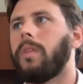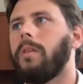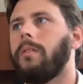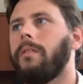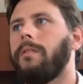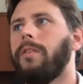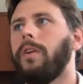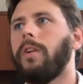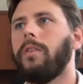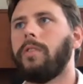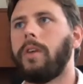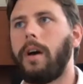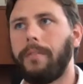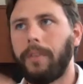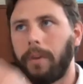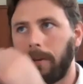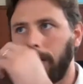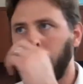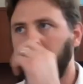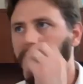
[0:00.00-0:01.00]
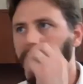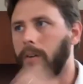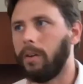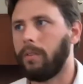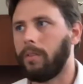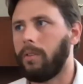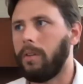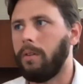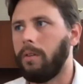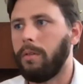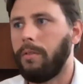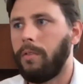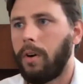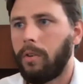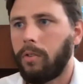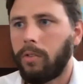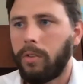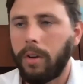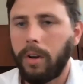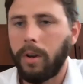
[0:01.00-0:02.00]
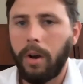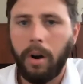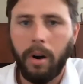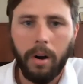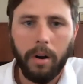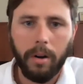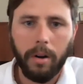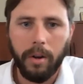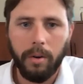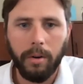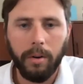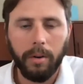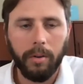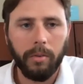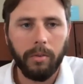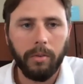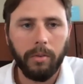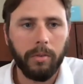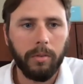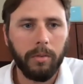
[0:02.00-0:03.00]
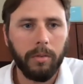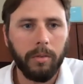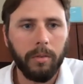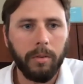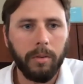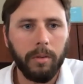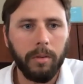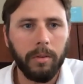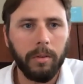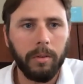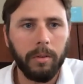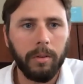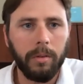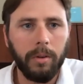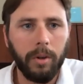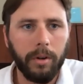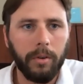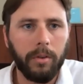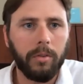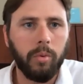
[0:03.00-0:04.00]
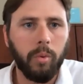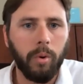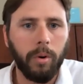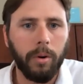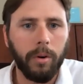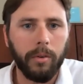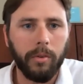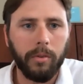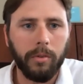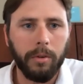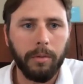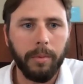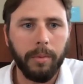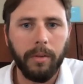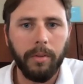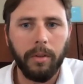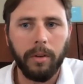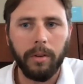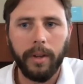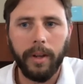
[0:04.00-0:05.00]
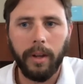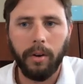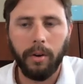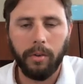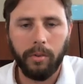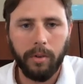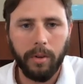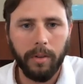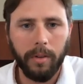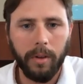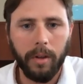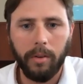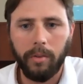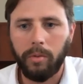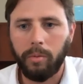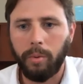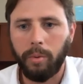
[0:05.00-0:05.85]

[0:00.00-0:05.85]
philosophically here at the university, our unit is looked towards to be the leaders in this.